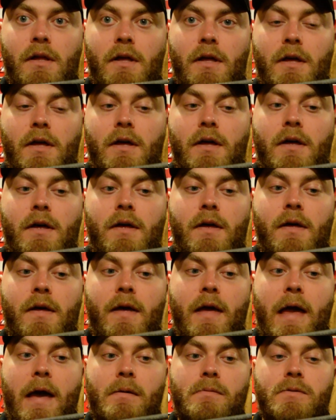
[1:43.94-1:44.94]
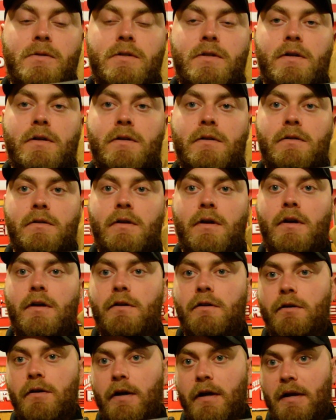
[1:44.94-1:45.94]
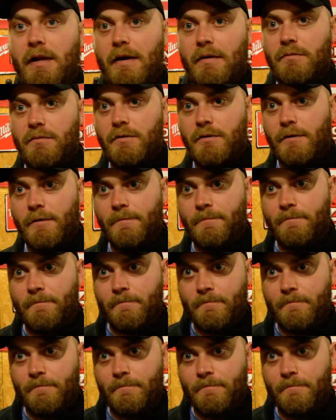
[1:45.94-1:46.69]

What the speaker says: outsert, 100 grain outsert.